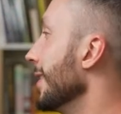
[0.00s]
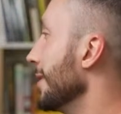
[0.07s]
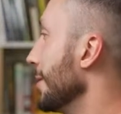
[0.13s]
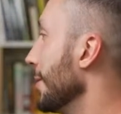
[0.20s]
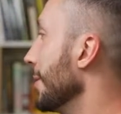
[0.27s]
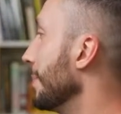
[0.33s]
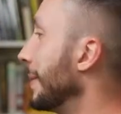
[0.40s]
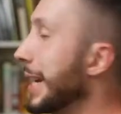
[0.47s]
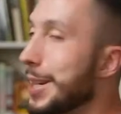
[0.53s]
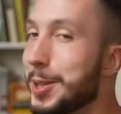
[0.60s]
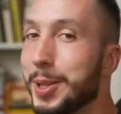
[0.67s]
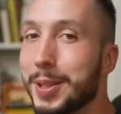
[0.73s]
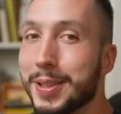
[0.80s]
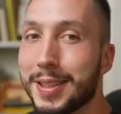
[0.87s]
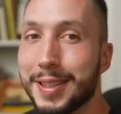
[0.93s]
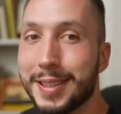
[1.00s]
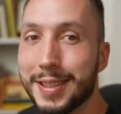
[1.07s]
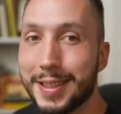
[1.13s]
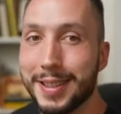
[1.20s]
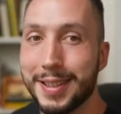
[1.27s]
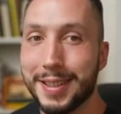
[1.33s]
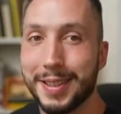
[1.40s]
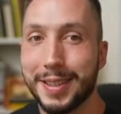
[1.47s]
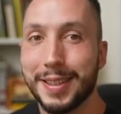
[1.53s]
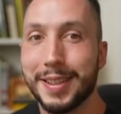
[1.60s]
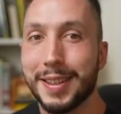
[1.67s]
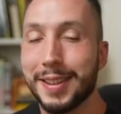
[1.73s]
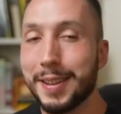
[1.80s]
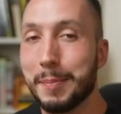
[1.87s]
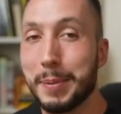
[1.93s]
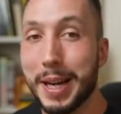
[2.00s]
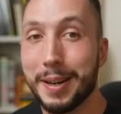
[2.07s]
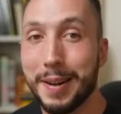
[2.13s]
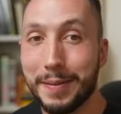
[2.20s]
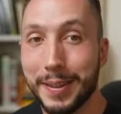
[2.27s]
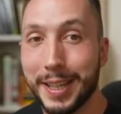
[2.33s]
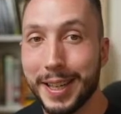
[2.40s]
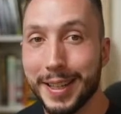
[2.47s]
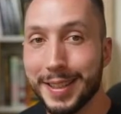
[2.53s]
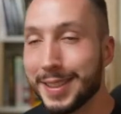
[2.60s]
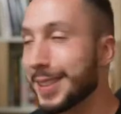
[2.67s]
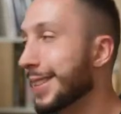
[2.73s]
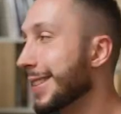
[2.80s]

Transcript: Your patience paid off, I guess.